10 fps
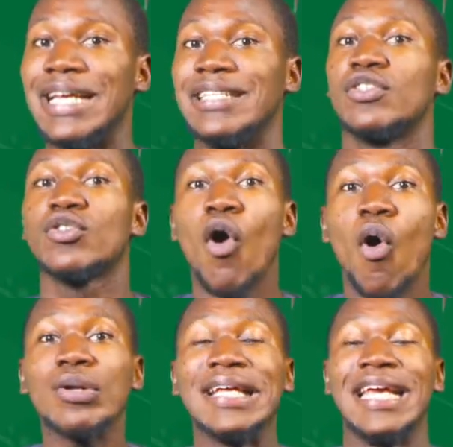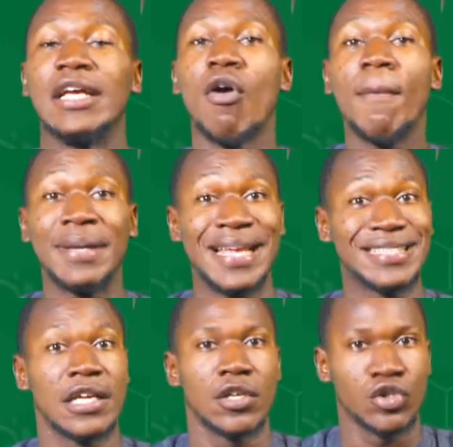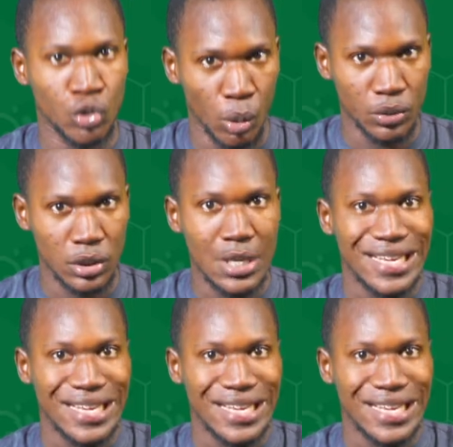it is called a complex salt.